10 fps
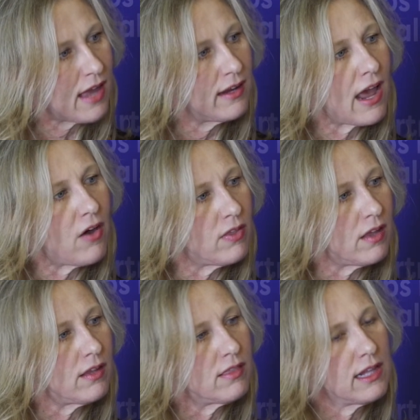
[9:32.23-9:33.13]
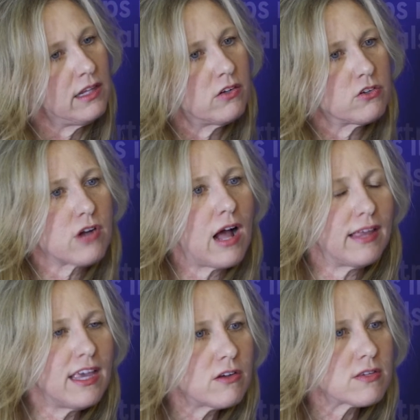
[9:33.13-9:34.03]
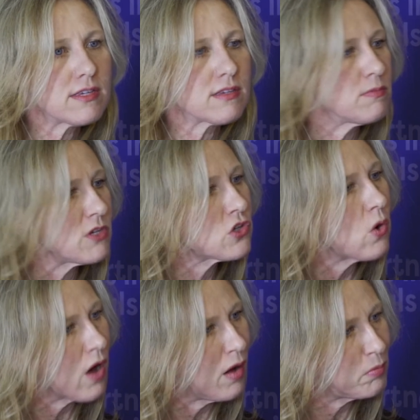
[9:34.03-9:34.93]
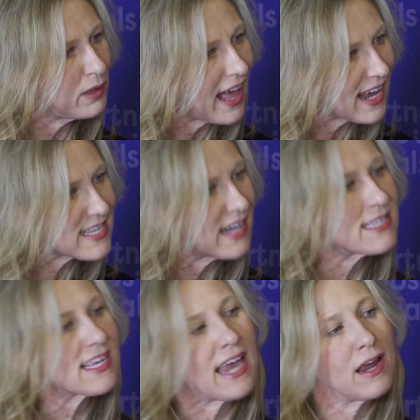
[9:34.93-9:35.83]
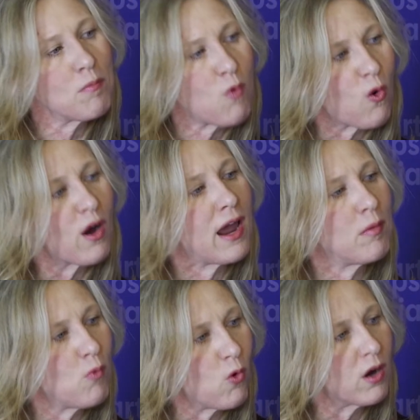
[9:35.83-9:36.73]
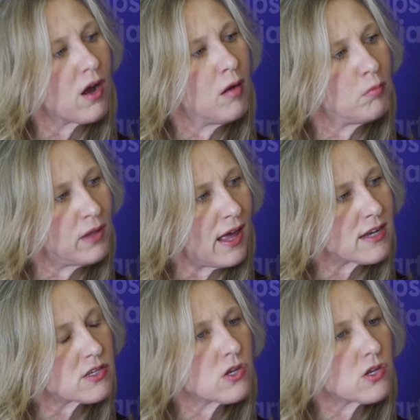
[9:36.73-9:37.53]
and now the clinical trial ecosystem is so complex, and it's getting more and more complex.